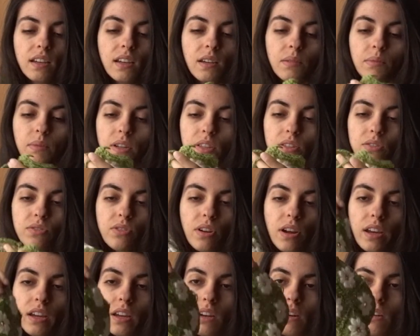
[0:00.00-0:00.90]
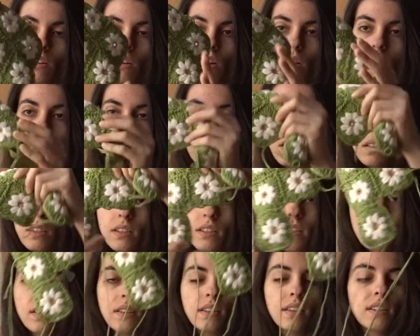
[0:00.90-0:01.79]
I'm gonna try it on.
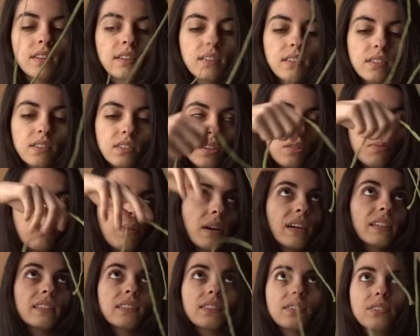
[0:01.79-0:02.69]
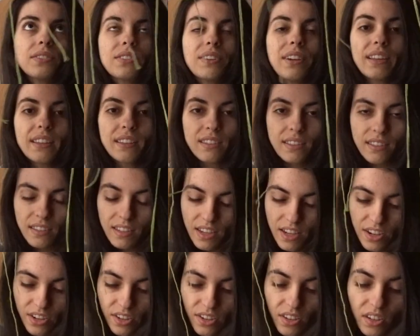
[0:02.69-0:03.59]
Don't mind the threads
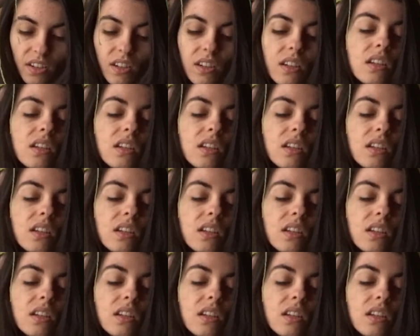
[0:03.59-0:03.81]
here,